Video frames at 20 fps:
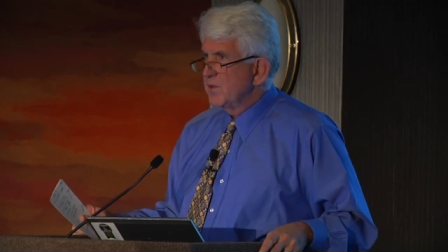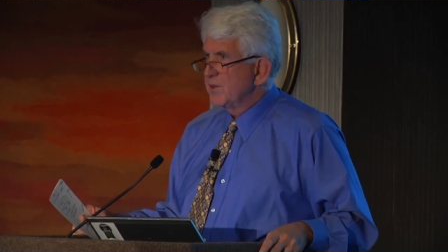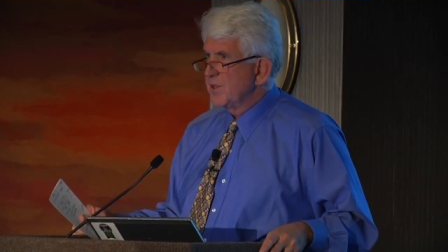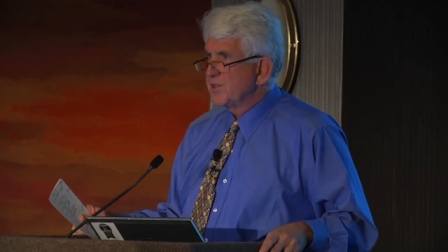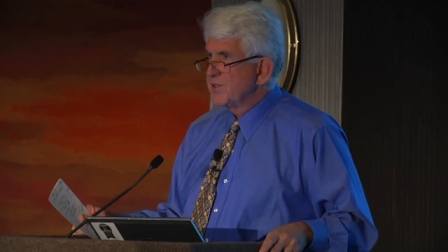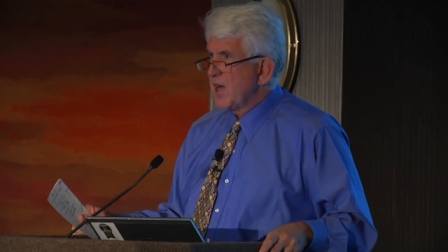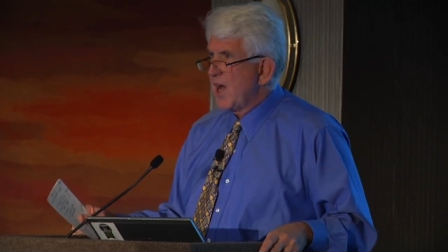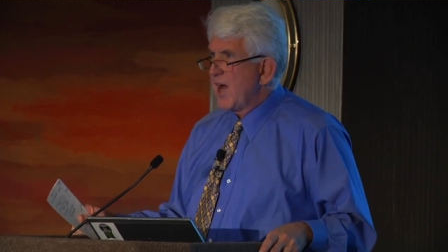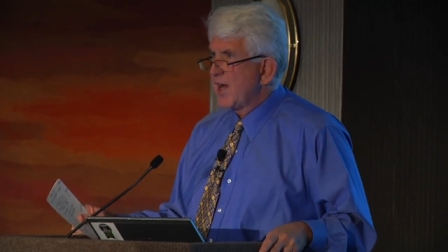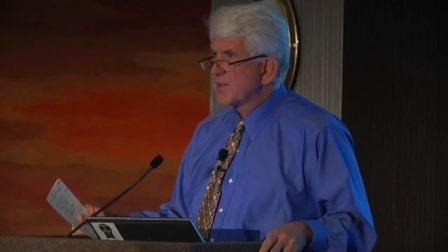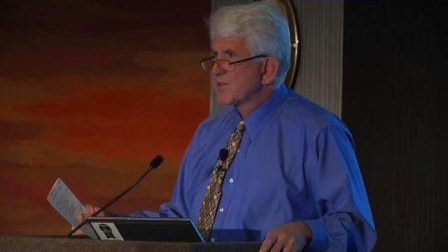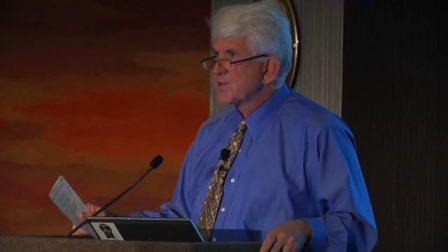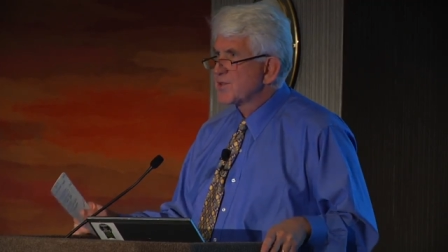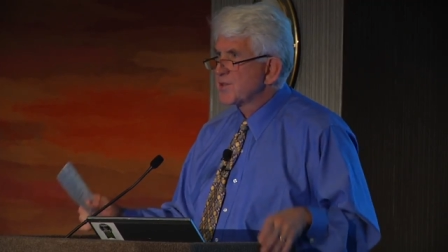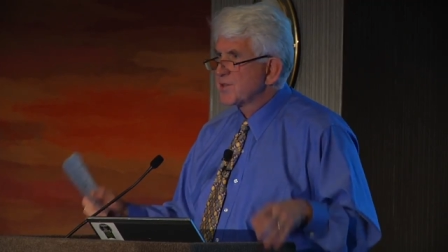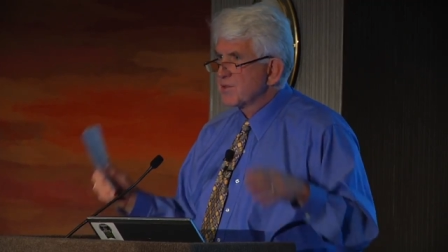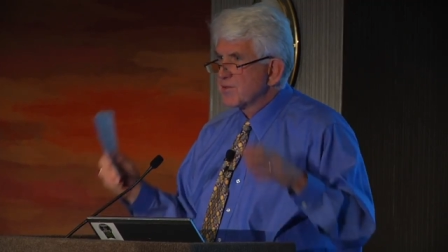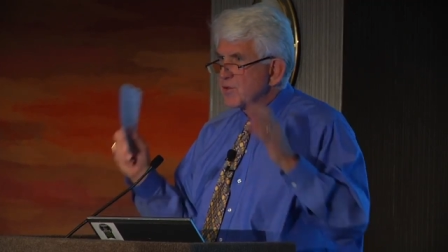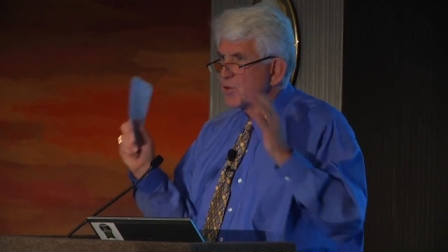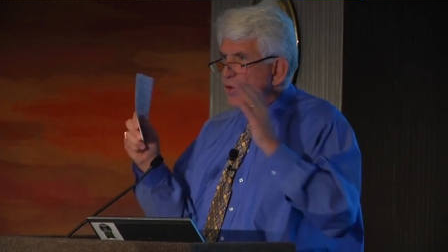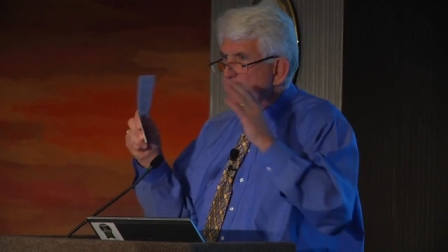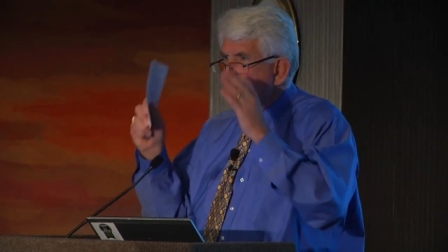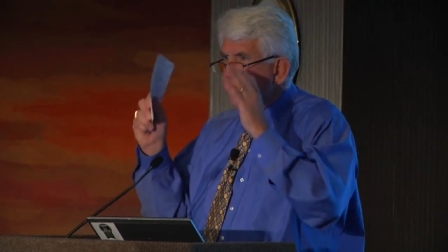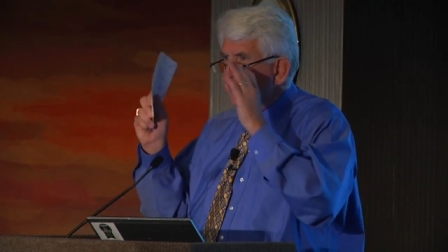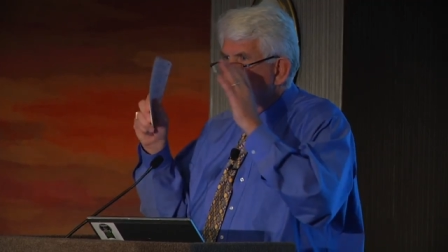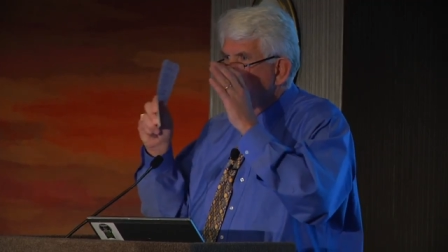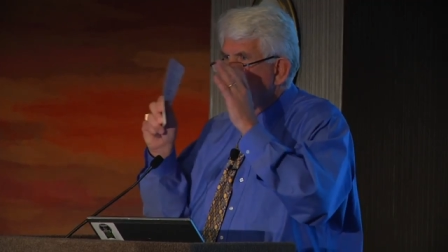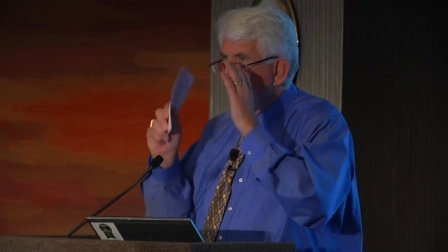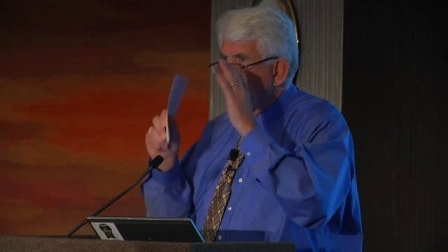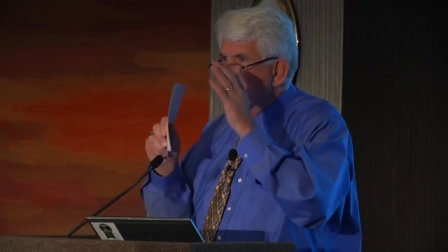The dots sort of
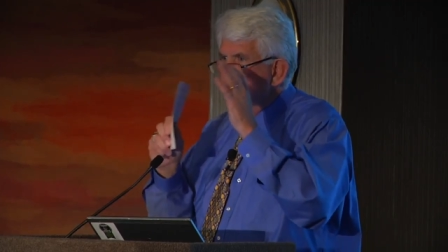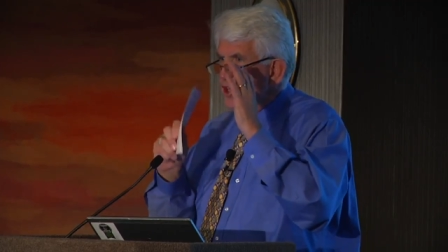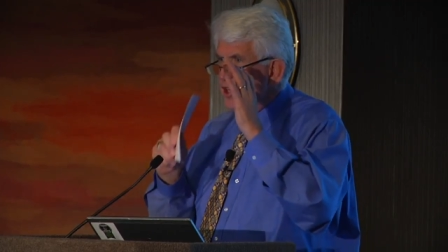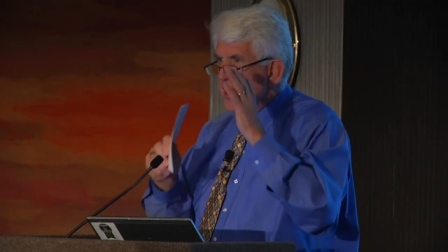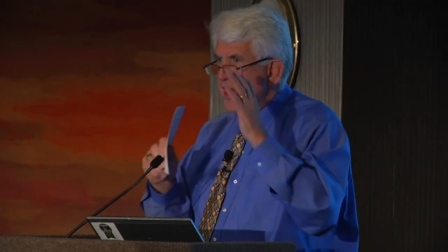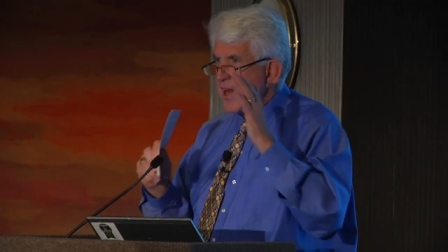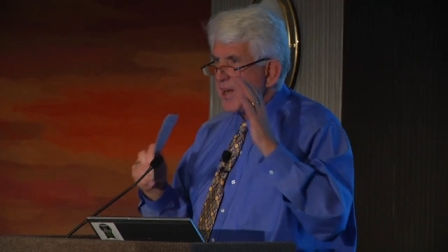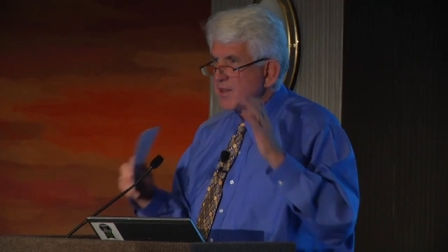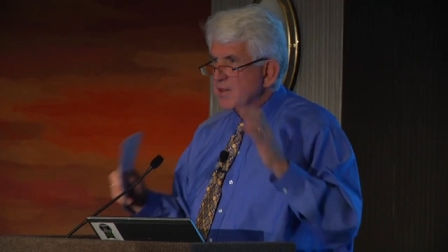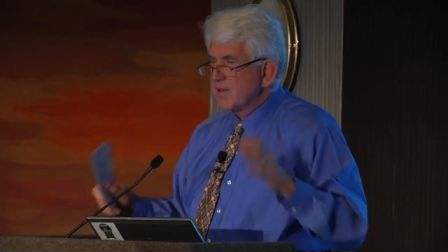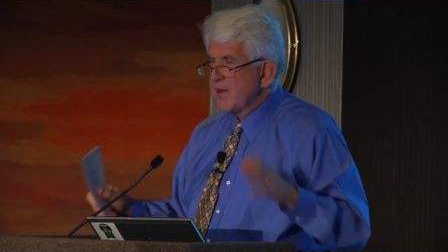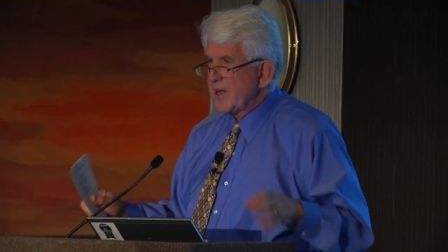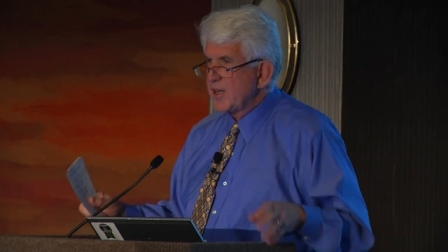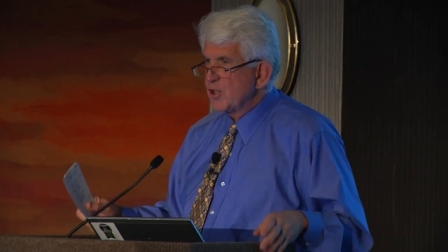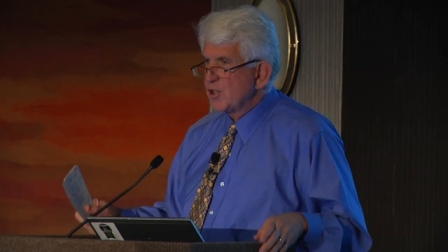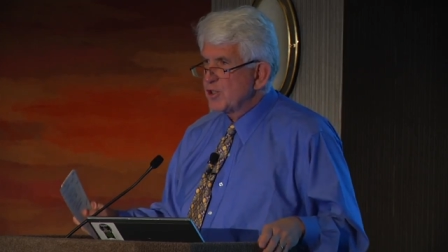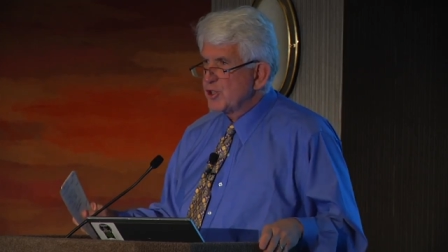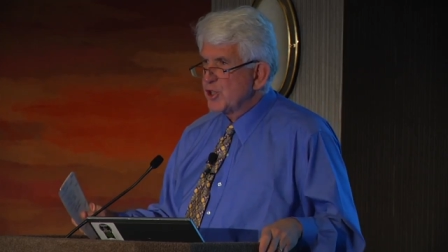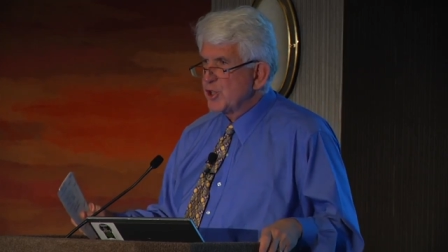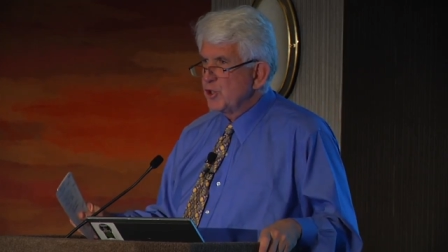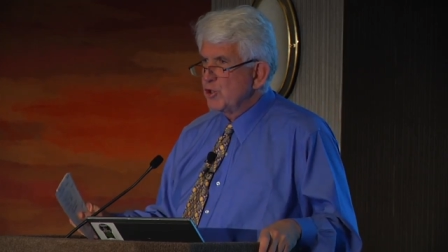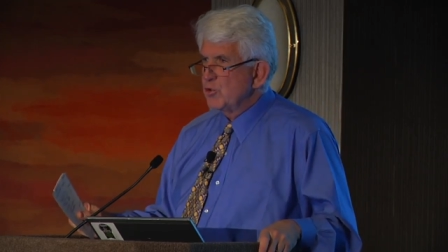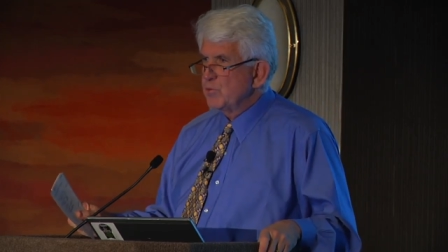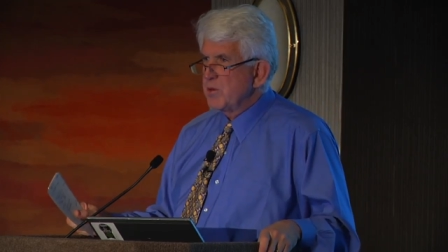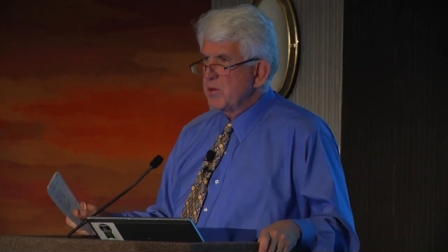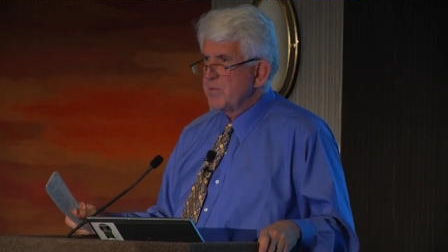fractionate 802,